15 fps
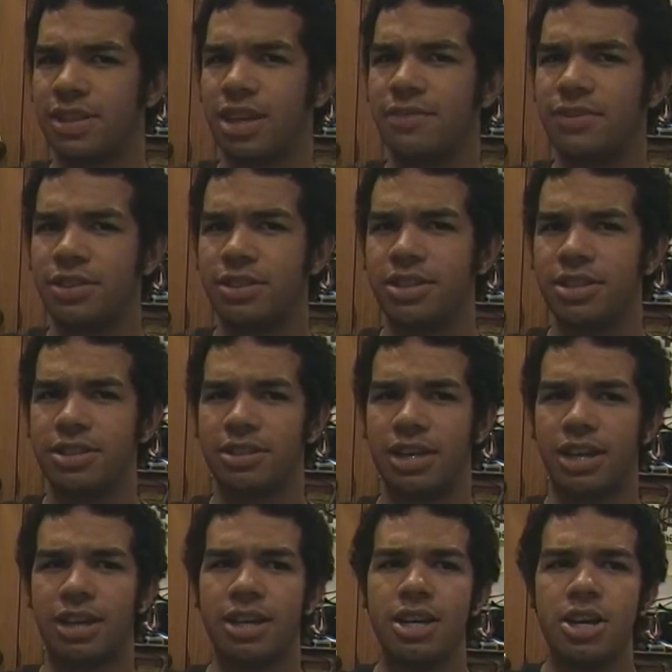of Seinfeld is
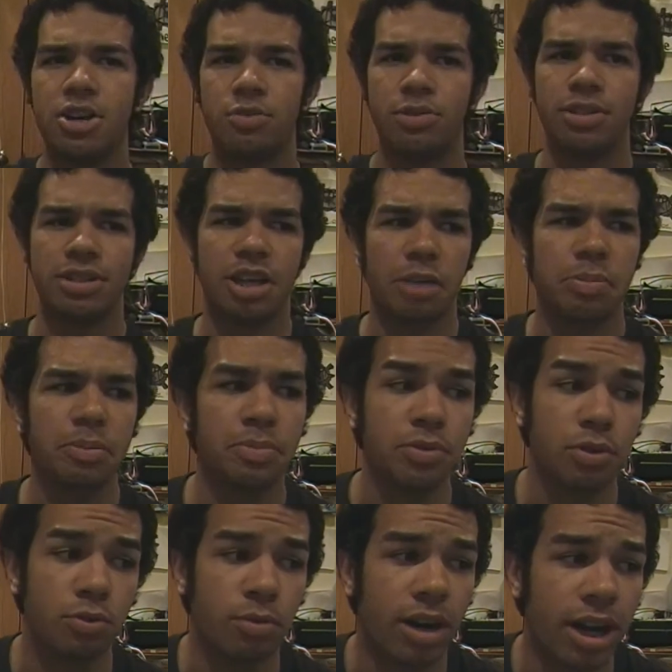that really got
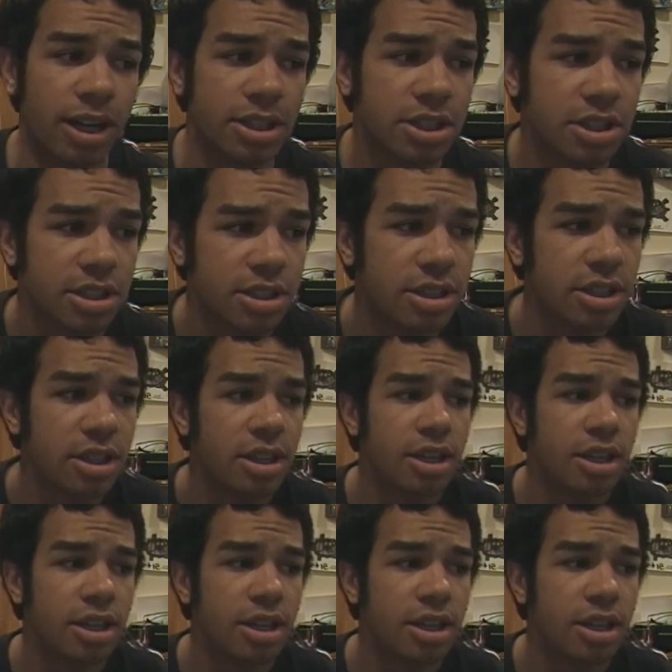people to watch.